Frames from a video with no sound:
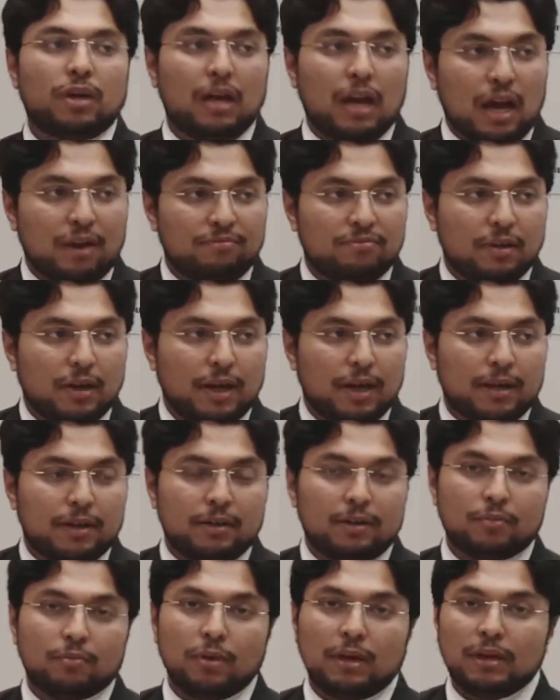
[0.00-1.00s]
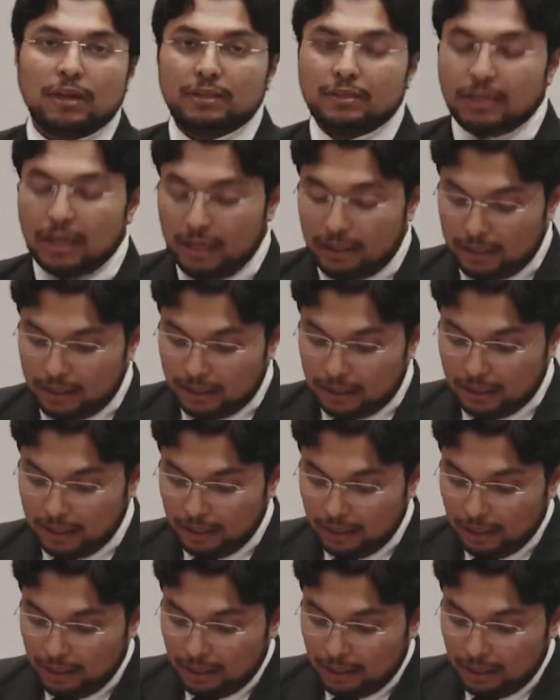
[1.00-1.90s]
Khilafah, and what exactly